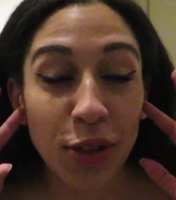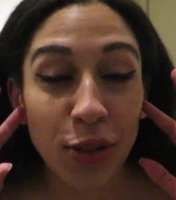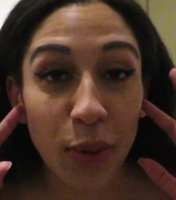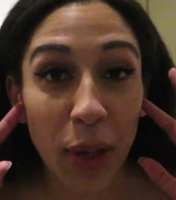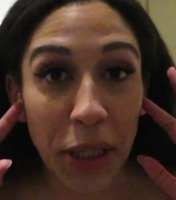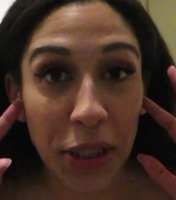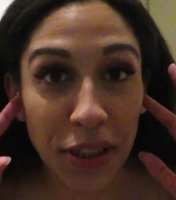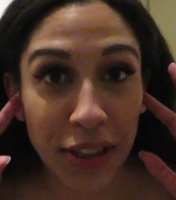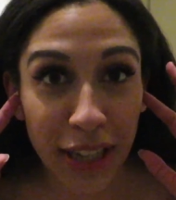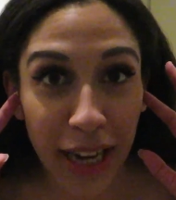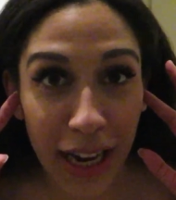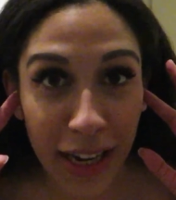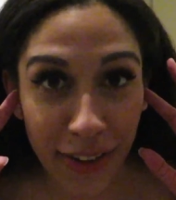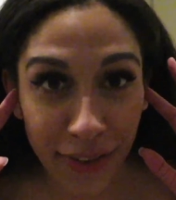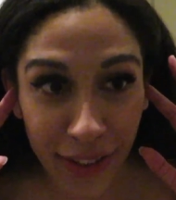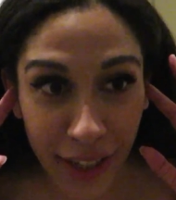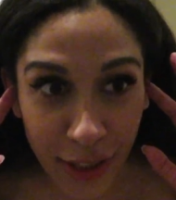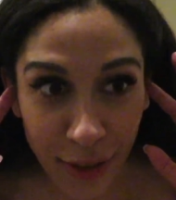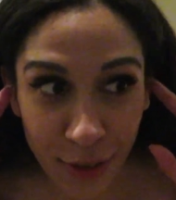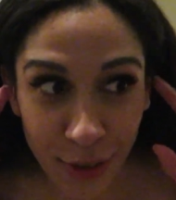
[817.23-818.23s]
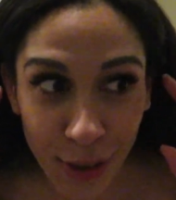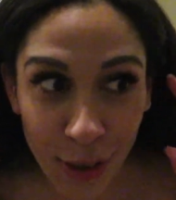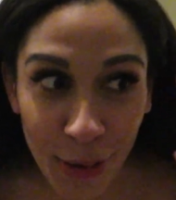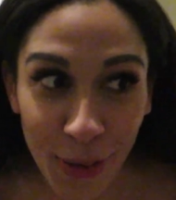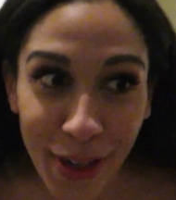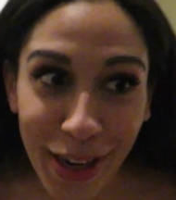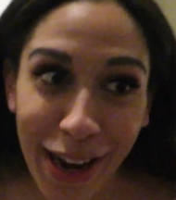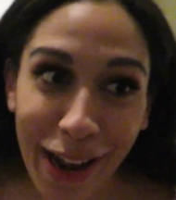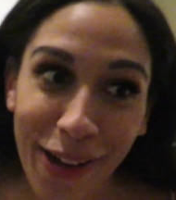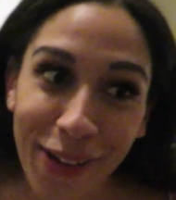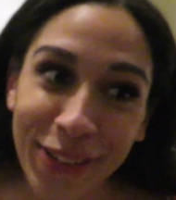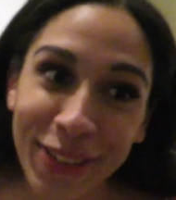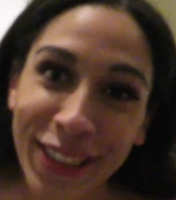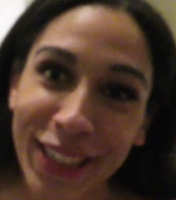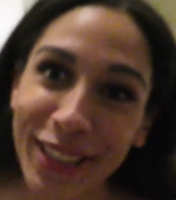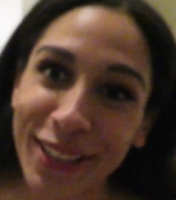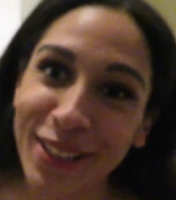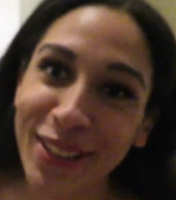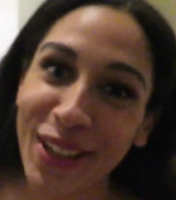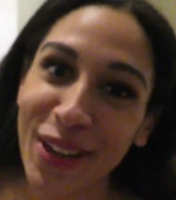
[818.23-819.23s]
so I just kind of tune it out
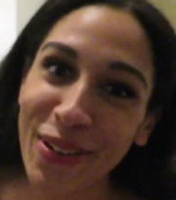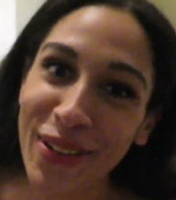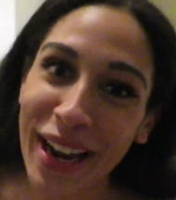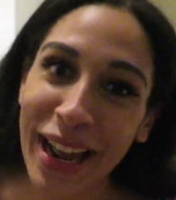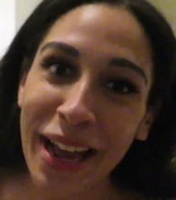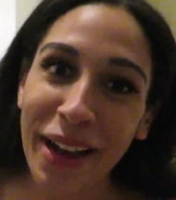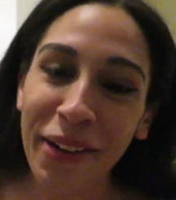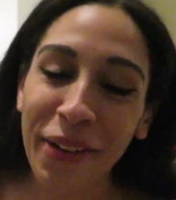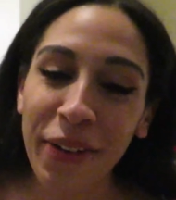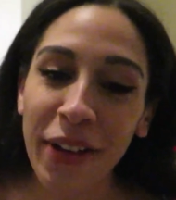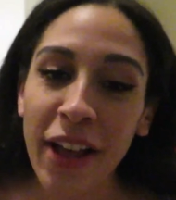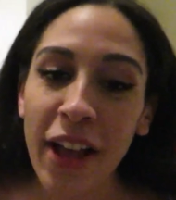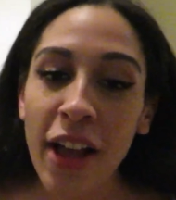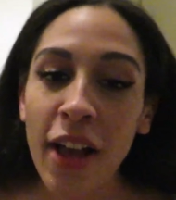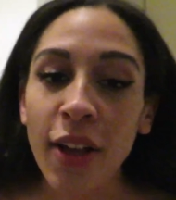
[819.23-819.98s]
and zone out.